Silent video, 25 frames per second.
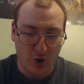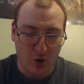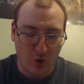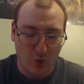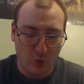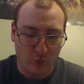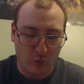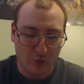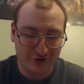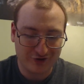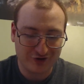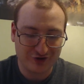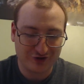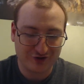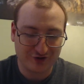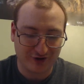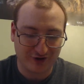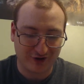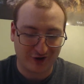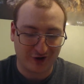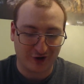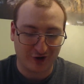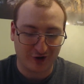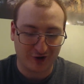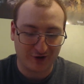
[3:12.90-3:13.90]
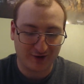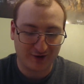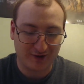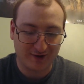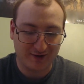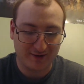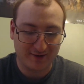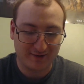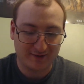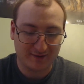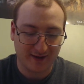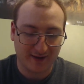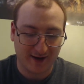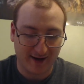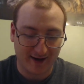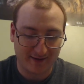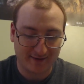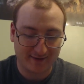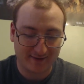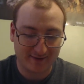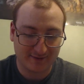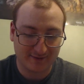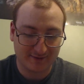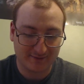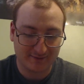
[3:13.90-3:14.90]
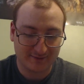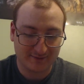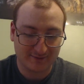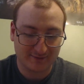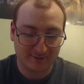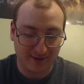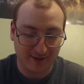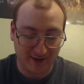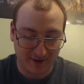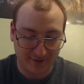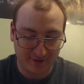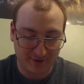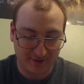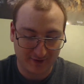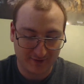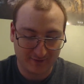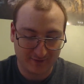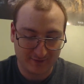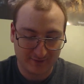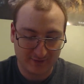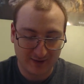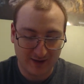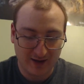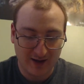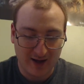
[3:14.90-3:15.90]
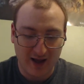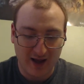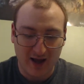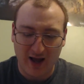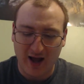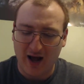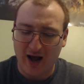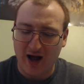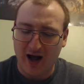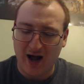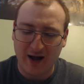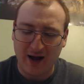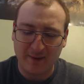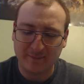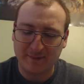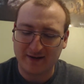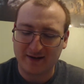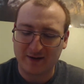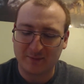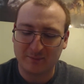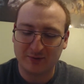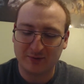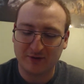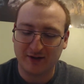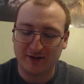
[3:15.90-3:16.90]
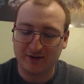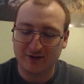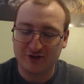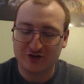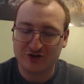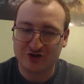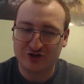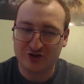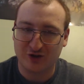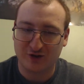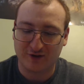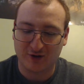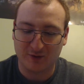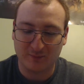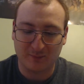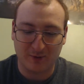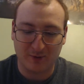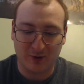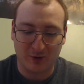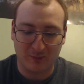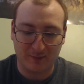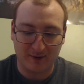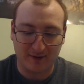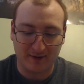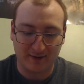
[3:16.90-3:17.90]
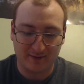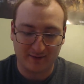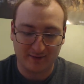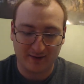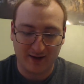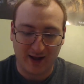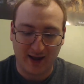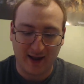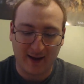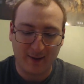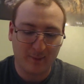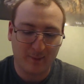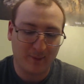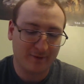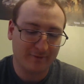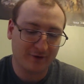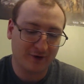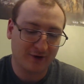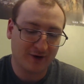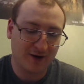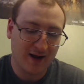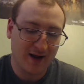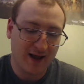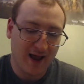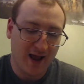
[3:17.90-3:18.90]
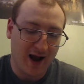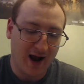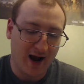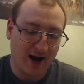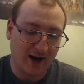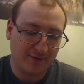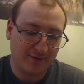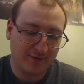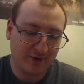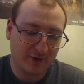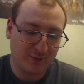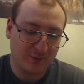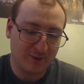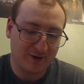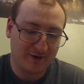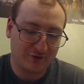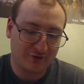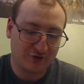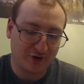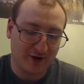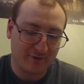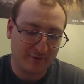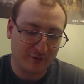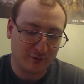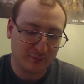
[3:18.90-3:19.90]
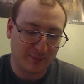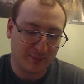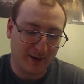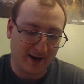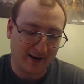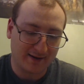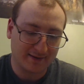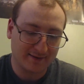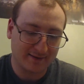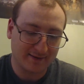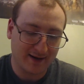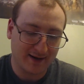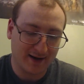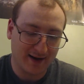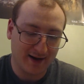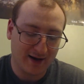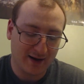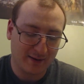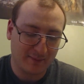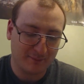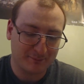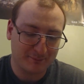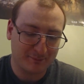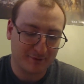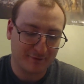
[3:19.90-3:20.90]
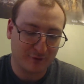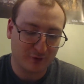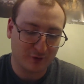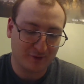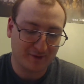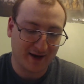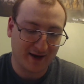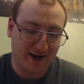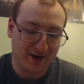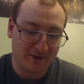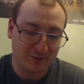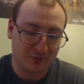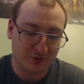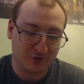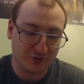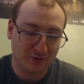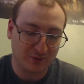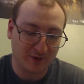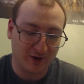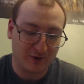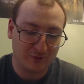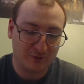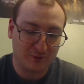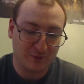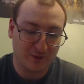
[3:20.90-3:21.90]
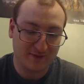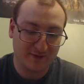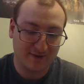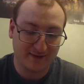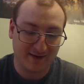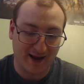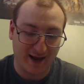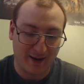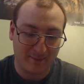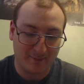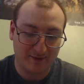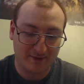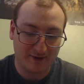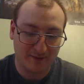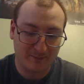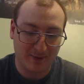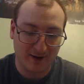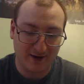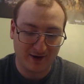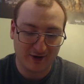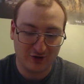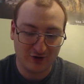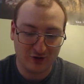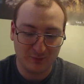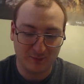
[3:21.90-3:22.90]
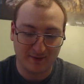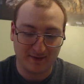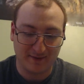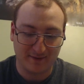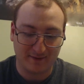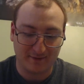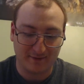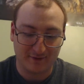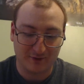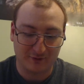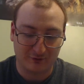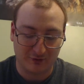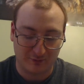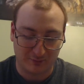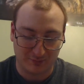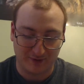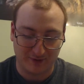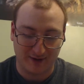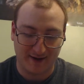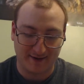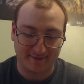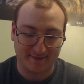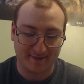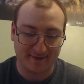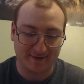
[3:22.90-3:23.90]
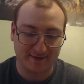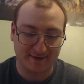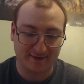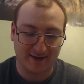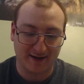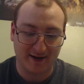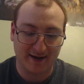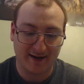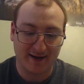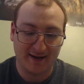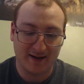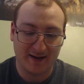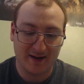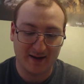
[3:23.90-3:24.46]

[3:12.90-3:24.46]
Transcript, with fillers: What just occurred? asked Nathan. I'm not completely sure at the moment, However, I think we have traveled back in time before Tasper Twelve was inhabited by humans," replied Nikolai.